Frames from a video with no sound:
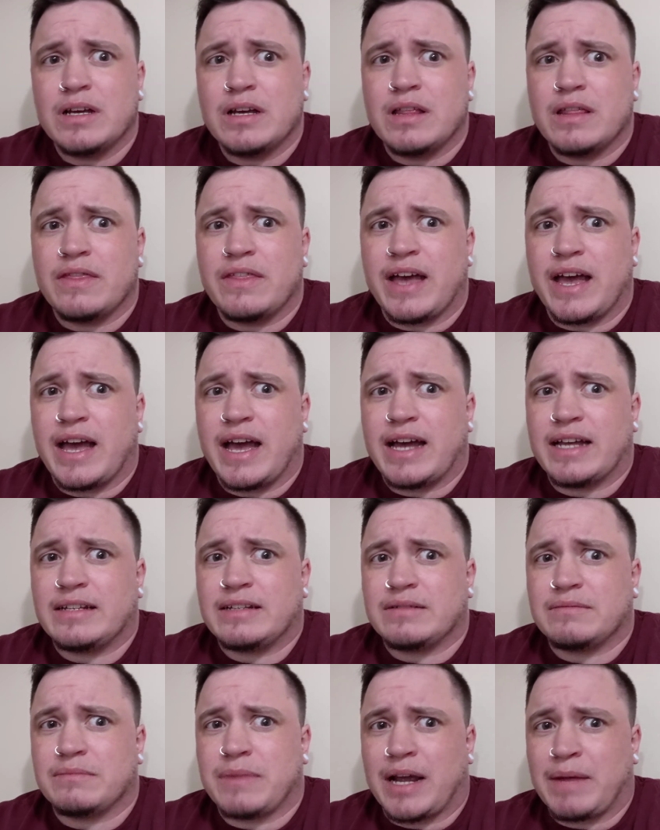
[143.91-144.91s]
that
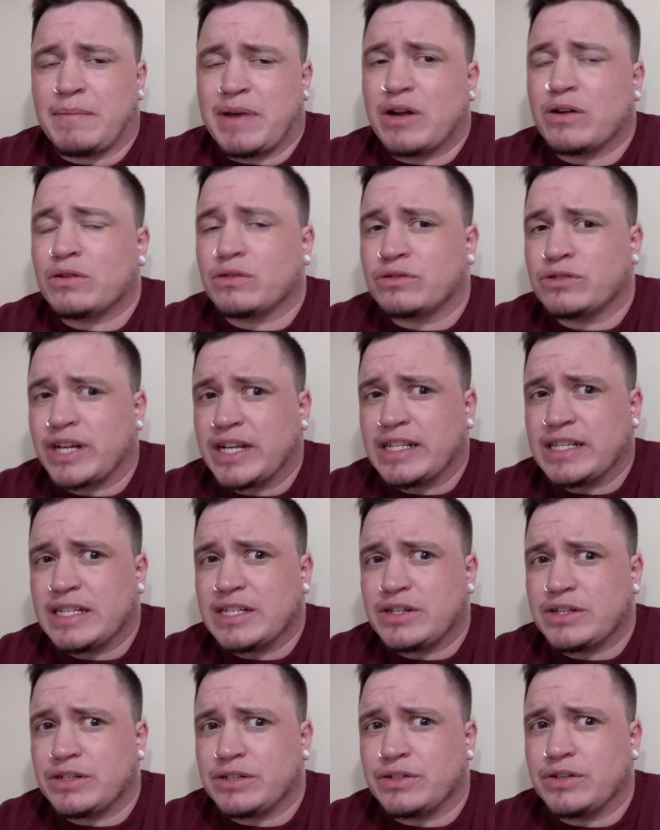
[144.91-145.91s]
my medical
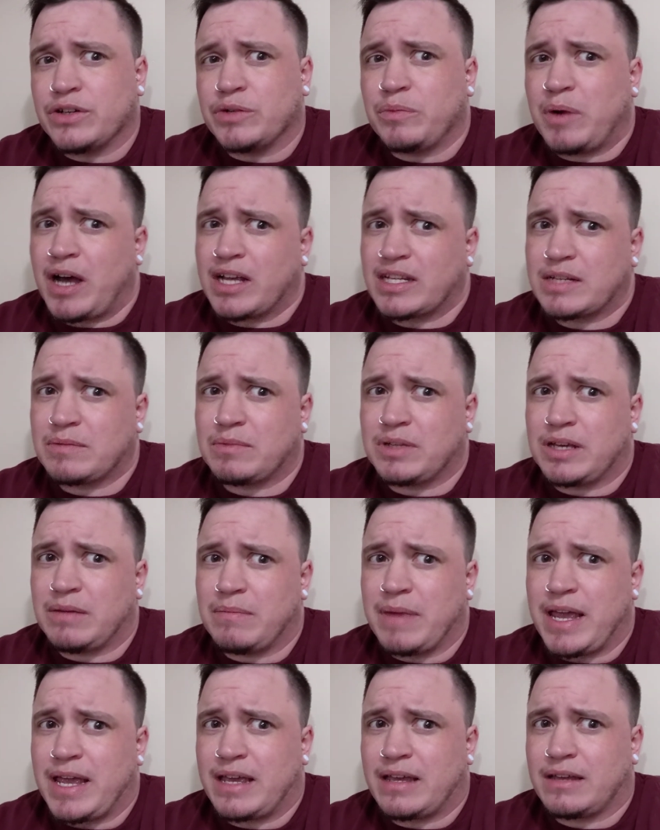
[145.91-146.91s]
transition could possibly
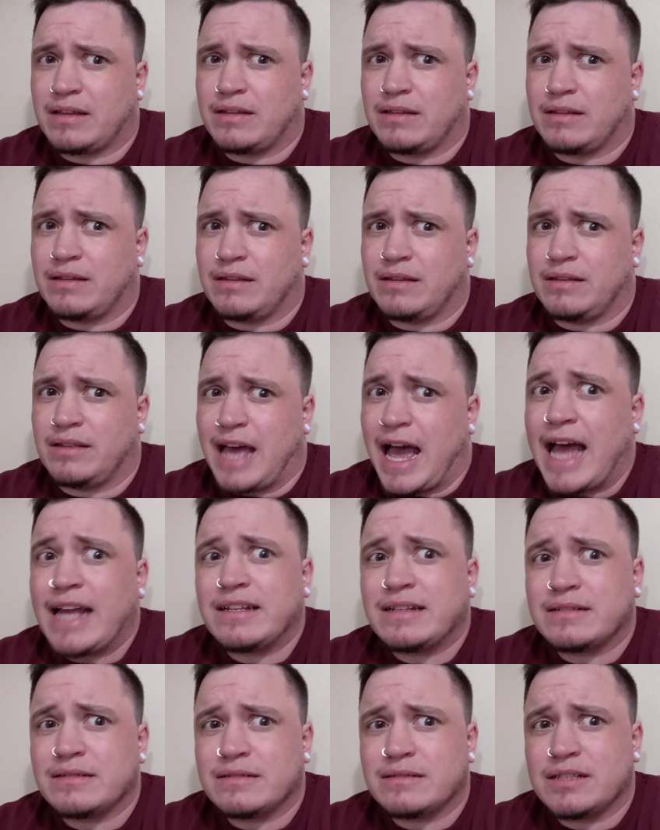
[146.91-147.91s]
make that
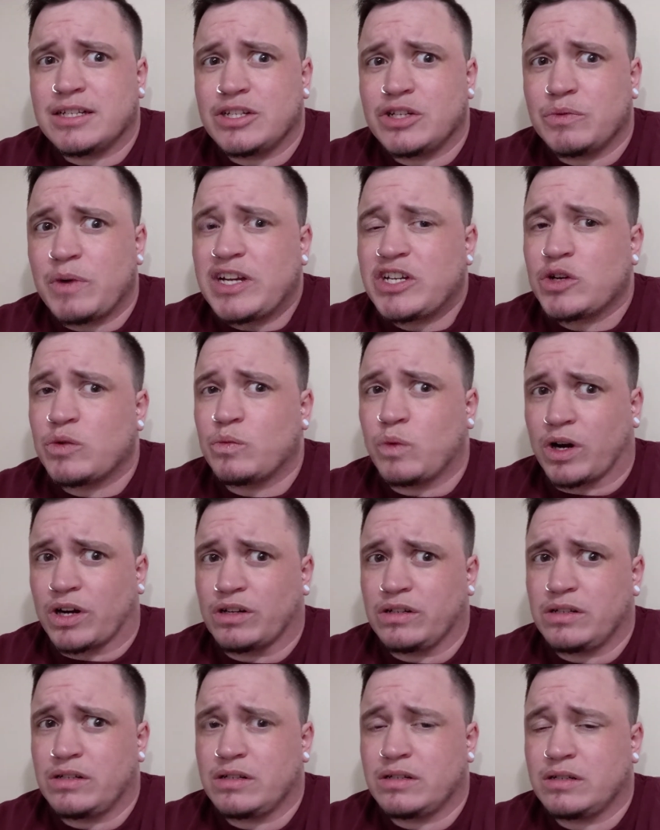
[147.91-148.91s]
situation
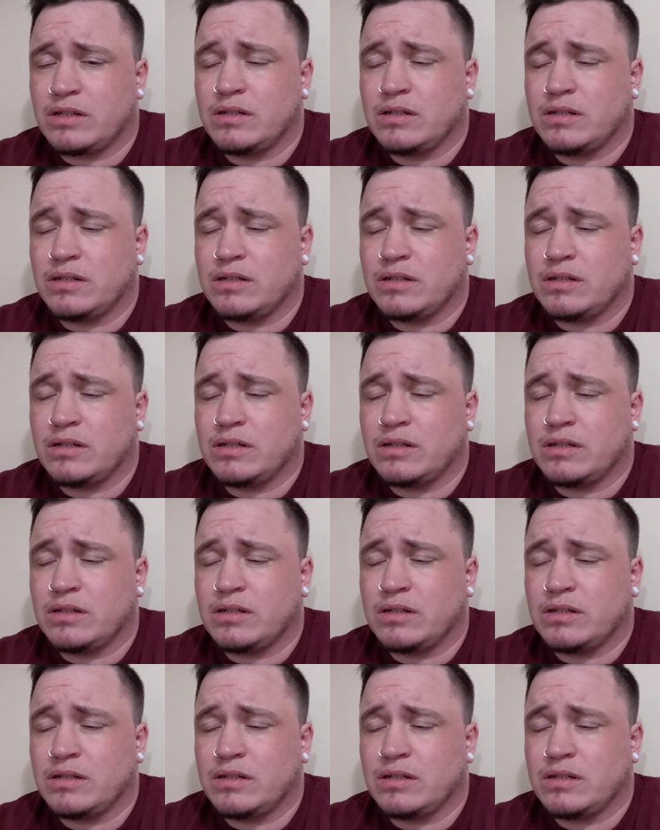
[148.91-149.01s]
worse.